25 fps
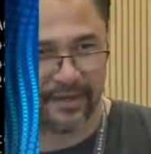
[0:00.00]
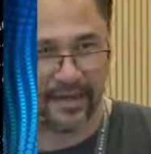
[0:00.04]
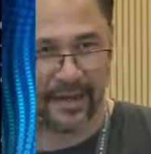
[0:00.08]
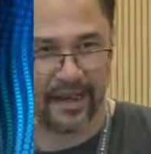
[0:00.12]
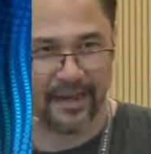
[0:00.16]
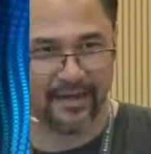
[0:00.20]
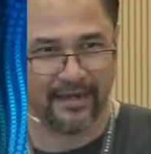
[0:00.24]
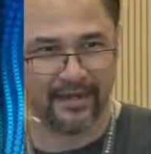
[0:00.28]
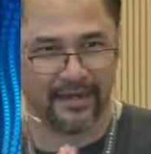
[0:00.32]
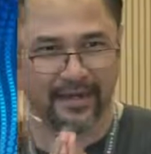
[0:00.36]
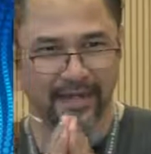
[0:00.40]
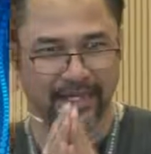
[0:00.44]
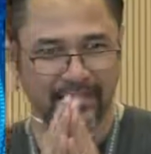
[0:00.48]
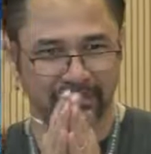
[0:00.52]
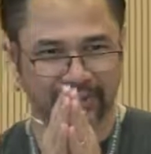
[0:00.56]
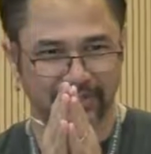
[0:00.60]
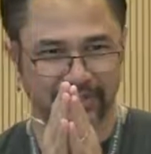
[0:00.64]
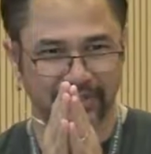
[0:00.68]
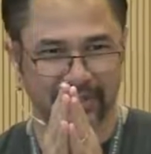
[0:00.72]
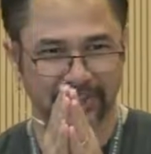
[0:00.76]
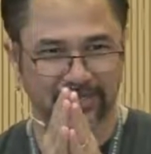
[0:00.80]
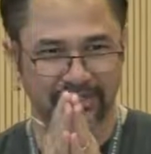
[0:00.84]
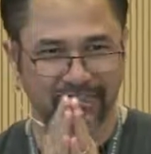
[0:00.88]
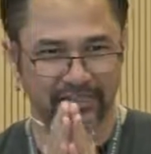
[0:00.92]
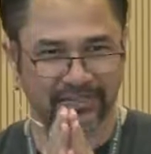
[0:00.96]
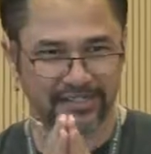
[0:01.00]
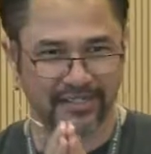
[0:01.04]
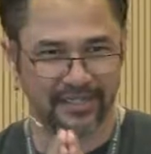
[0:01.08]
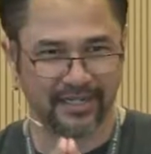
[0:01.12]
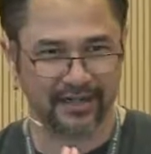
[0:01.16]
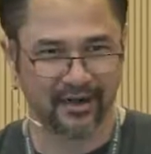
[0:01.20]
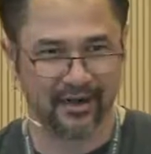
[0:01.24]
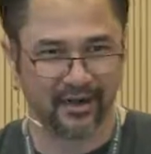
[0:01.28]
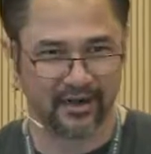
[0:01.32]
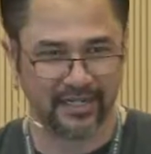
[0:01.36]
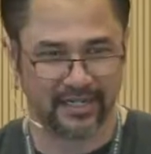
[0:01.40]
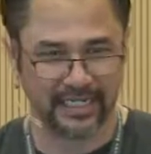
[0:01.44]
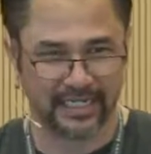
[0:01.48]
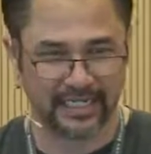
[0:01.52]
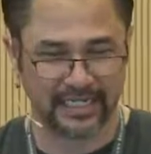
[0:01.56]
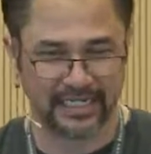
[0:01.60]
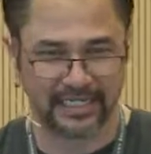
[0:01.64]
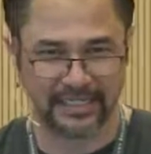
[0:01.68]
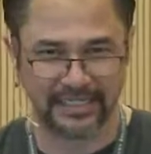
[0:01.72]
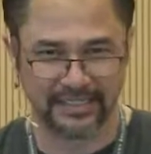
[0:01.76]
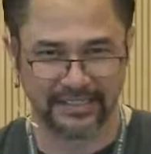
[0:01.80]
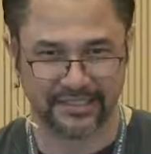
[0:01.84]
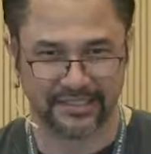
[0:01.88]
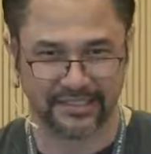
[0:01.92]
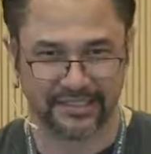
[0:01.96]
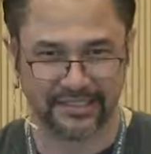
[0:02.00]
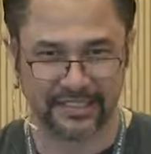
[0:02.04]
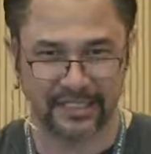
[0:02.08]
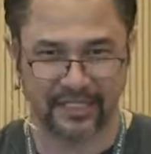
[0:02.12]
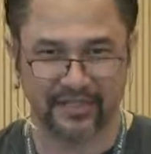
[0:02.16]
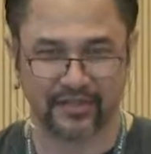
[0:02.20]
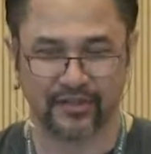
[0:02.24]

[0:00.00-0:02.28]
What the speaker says: and it has certain CRDs